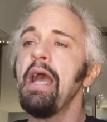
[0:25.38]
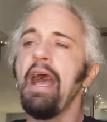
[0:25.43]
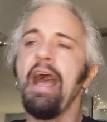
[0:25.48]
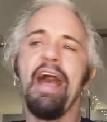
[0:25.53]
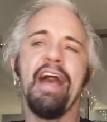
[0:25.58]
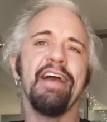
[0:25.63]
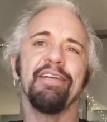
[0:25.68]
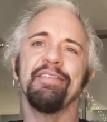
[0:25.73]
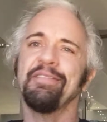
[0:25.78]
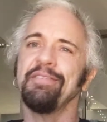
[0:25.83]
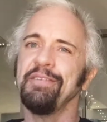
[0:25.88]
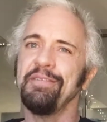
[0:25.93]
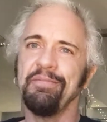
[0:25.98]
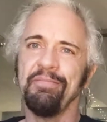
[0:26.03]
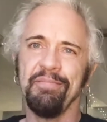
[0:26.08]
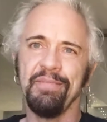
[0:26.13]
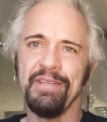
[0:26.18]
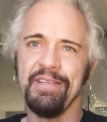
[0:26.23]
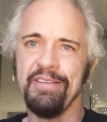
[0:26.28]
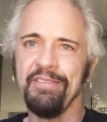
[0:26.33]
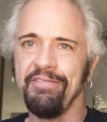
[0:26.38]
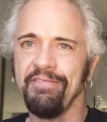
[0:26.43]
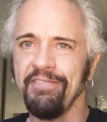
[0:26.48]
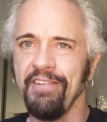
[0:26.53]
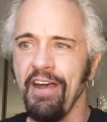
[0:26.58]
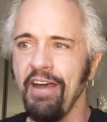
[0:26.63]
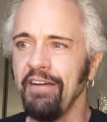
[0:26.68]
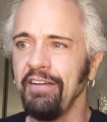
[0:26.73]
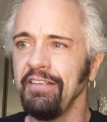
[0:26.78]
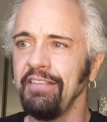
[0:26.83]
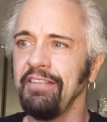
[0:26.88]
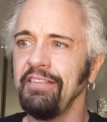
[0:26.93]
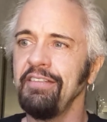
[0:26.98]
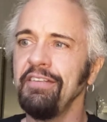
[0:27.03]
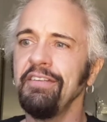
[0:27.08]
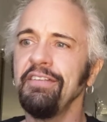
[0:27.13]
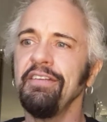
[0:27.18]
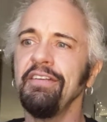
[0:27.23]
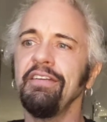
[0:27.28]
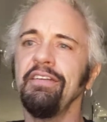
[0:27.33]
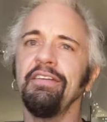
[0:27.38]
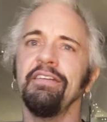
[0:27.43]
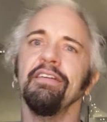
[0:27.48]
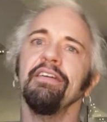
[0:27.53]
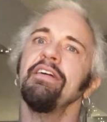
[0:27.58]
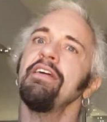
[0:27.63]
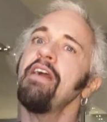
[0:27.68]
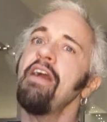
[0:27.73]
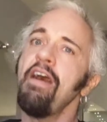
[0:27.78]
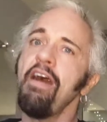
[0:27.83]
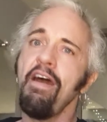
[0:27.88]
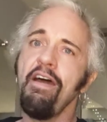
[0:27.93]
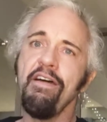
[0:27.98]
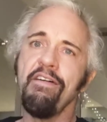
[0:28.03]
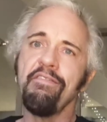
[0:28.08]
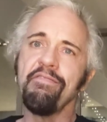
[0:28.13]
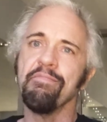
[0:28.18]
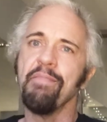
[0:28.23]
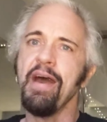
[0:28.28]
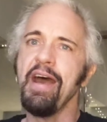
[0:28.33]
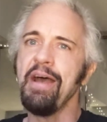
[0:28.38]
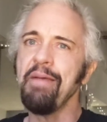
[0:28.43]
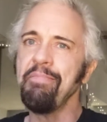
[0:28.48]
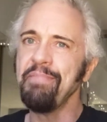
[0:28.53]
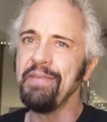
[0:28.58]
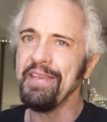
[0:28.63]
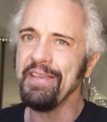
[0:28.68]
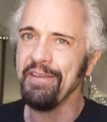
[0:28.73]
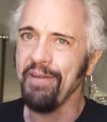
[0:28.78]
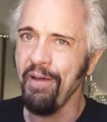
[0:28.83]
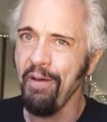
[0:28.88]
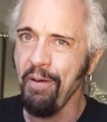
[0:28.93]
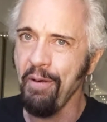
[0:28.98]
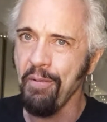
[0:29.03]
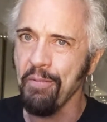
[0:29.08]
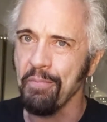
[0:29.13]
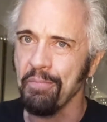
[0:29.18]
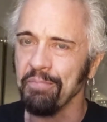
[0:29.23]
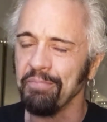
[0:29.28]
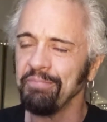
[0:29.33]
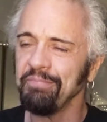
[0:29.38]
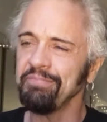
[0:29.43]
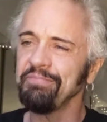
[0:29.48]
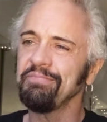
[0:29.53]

I couldn't be fonder of my big home.